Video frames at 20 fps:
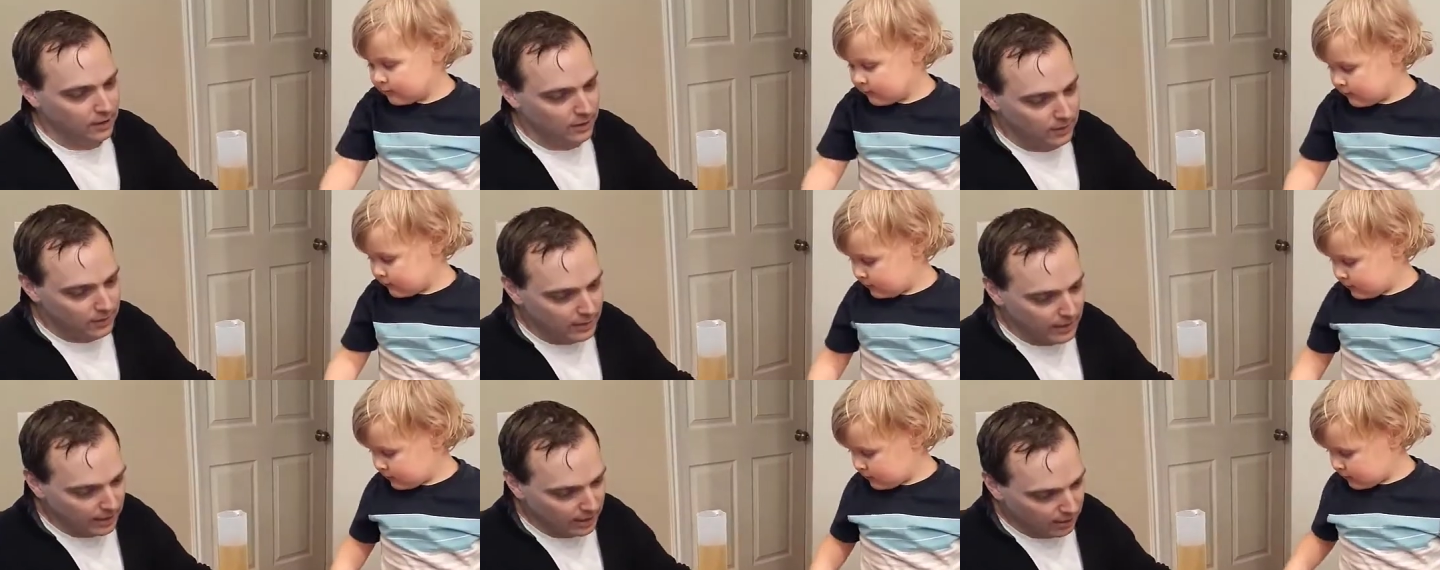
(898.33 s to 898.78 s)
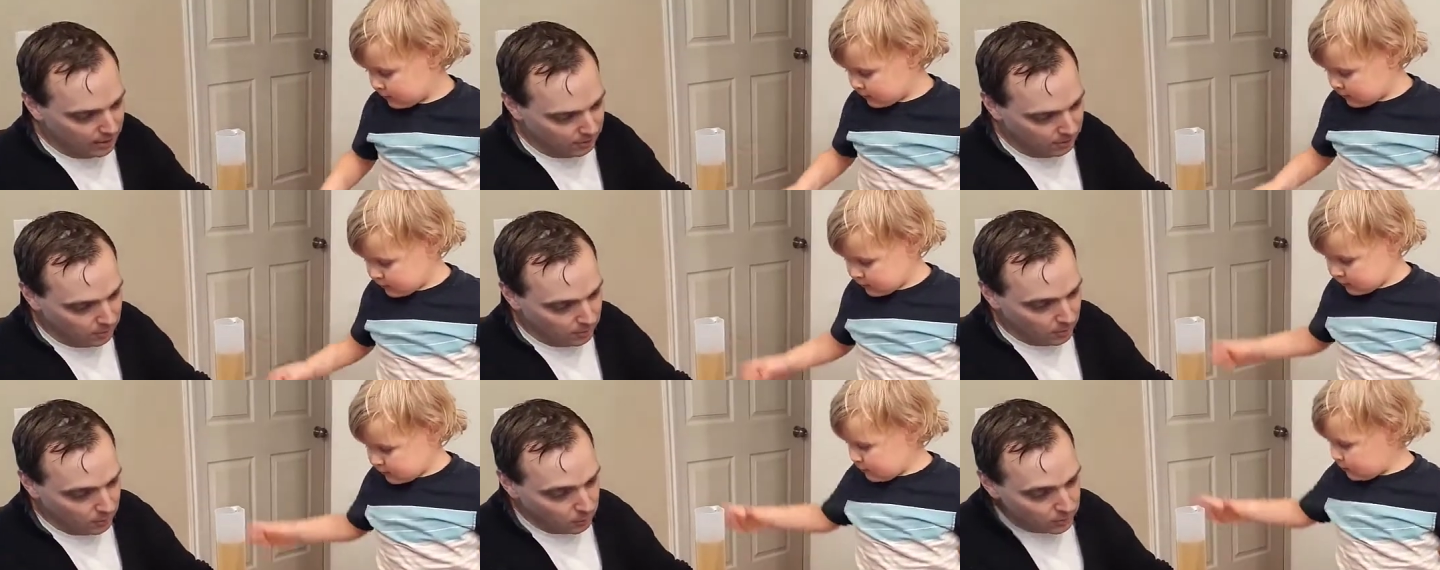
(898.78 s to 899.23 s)

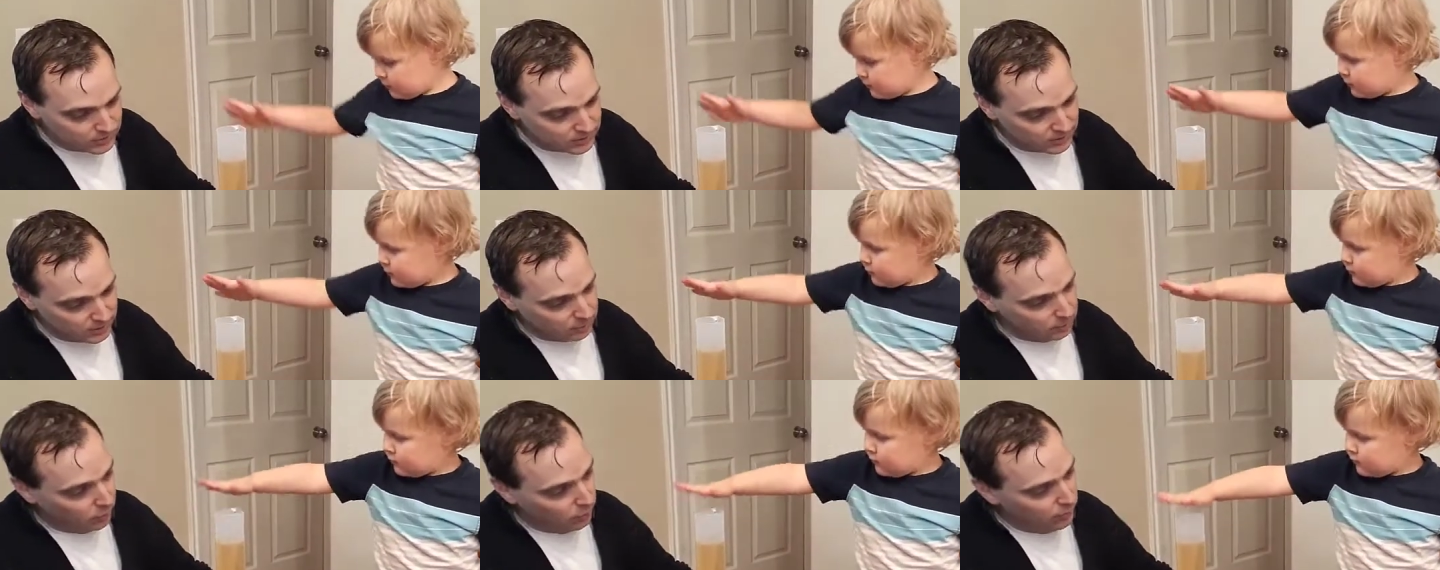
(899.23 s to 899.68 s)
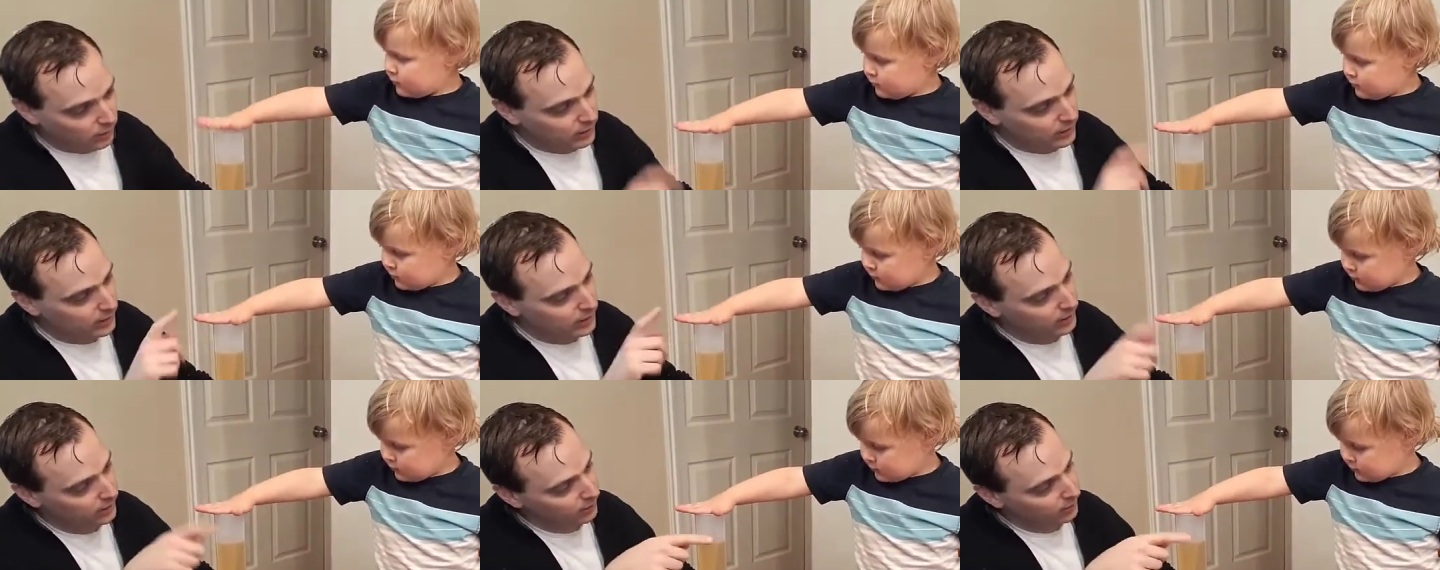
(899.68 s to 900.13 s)
Speaker 1: Now, was there more in
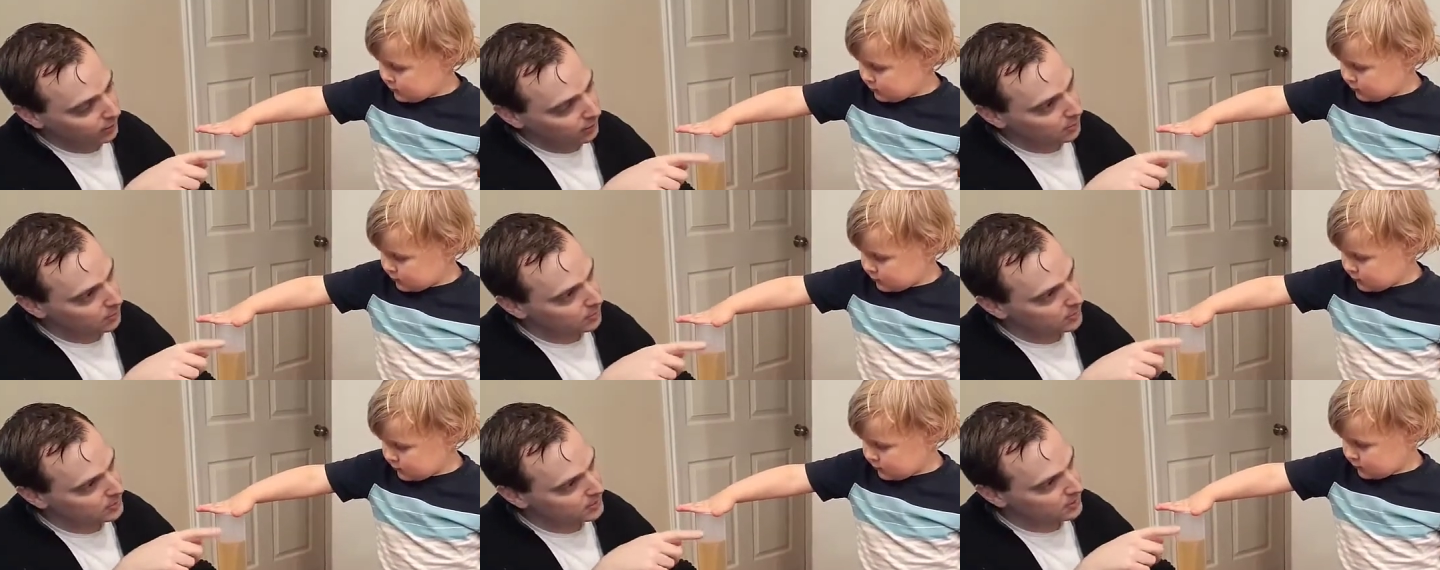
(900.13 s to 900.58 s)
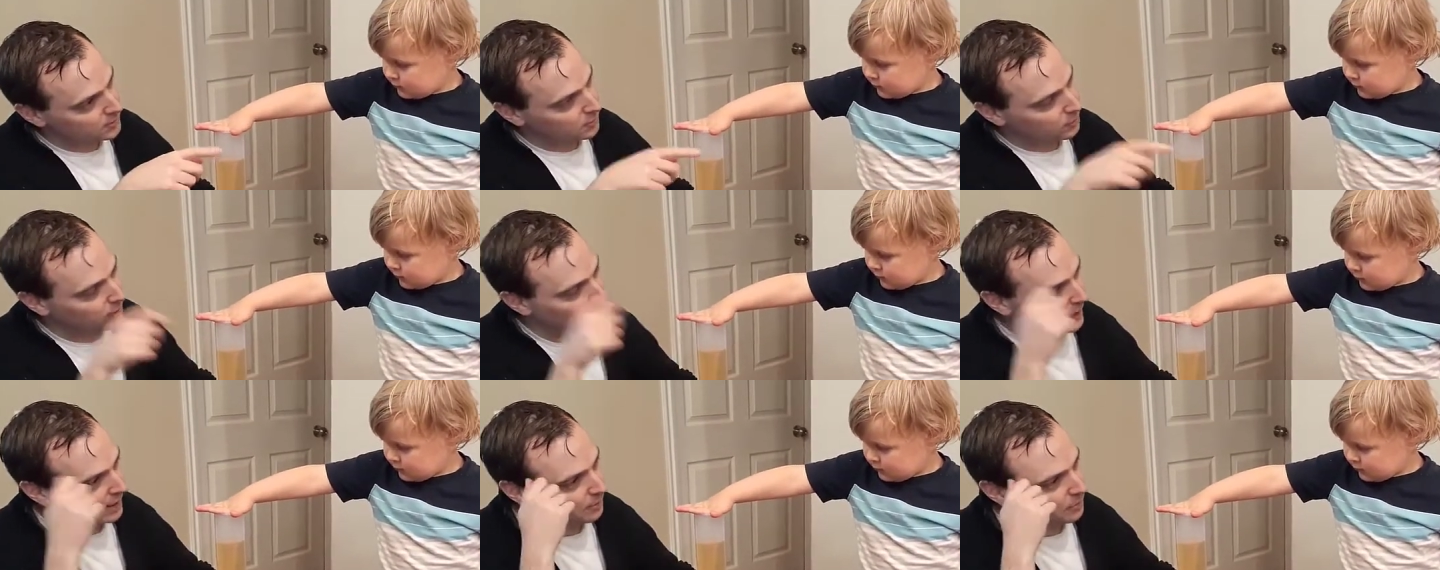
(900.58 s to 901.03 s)
here or was there
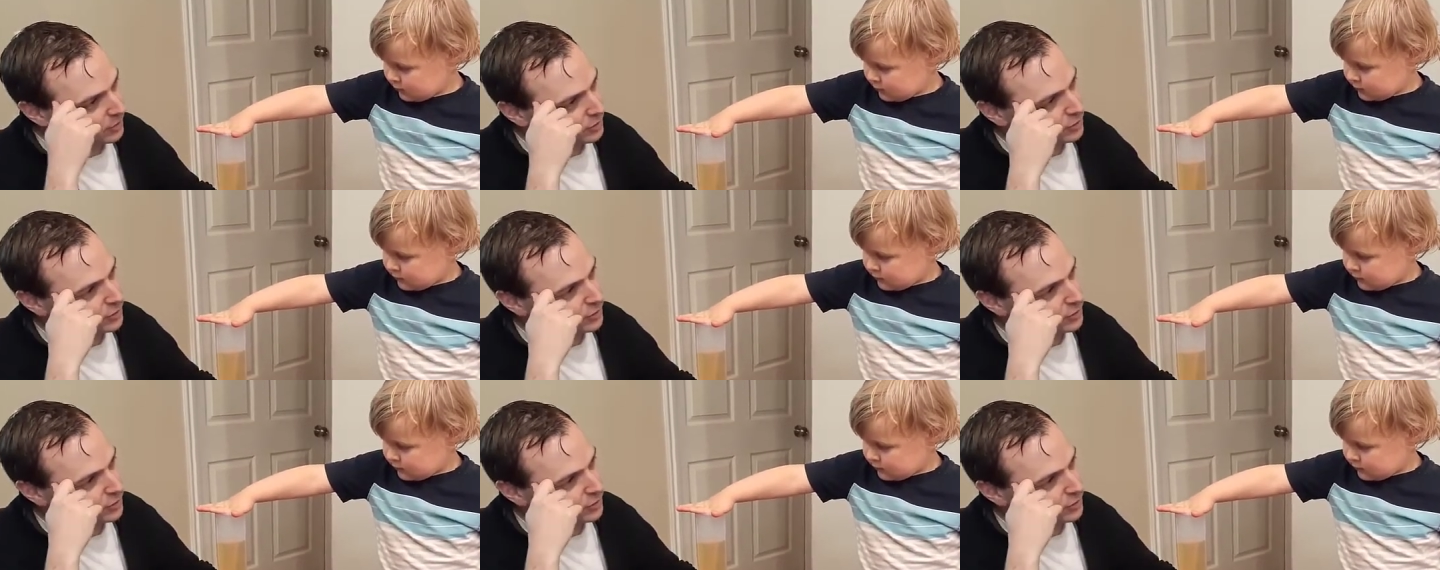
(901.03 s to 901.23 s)
more apple